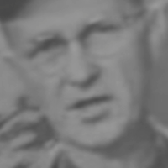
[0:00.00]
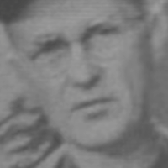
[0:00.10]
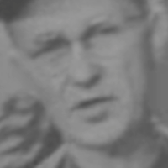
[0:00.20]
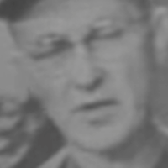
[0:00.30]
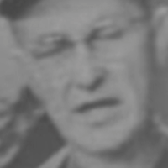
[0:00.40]
she
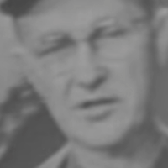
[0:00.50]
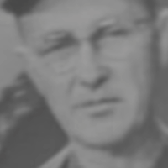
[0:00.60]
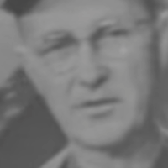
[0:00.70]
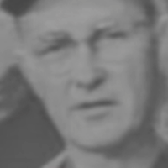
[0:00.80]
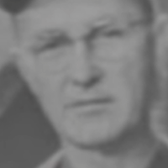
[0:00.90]
was
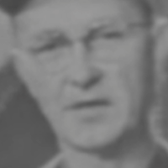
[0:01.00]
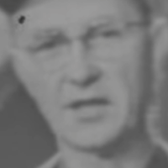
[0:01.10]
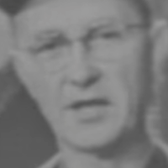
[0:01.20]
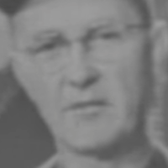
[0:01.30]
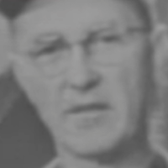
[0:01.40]
ransomed
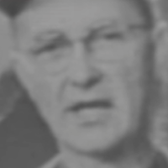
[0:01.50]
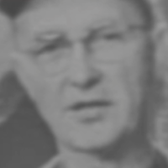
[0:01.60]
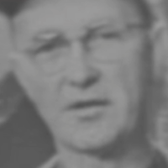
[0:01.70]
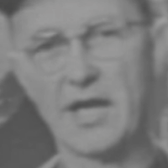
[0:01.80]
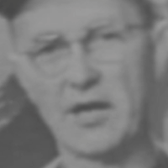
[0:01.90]
and came
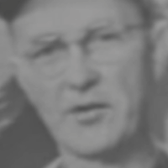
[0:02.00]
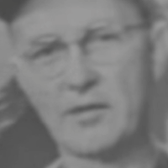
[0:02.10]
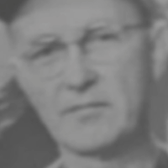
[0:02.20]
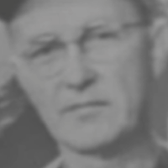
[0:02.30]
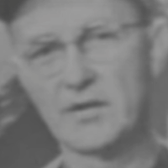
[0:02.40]
back to
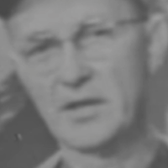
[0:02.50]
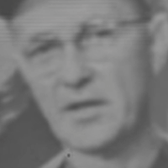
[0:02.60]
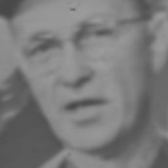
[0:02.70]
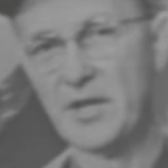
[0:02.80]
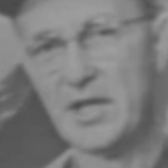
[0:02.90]
Iowa,
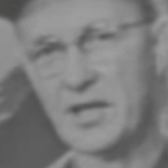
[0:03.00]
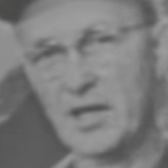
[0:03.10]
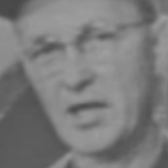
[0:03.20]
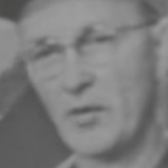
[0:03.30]
immediately